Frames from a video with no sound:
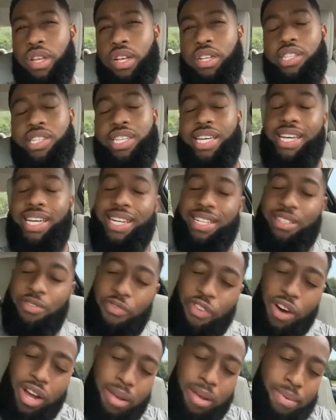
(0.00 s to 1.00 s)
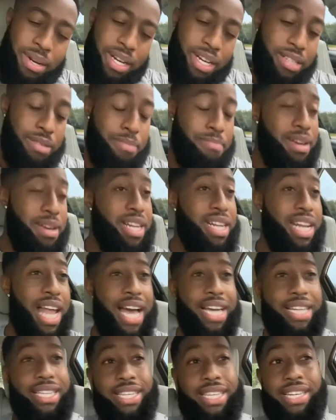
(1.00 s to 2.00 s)
See, it's funny because men
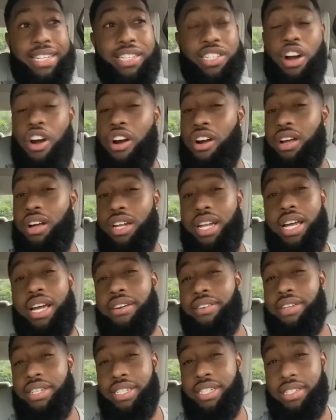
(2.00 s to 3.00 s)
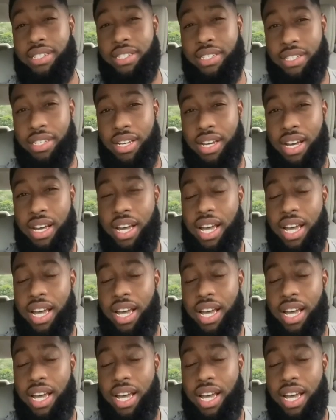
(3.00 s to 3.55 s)
like this are hilarious.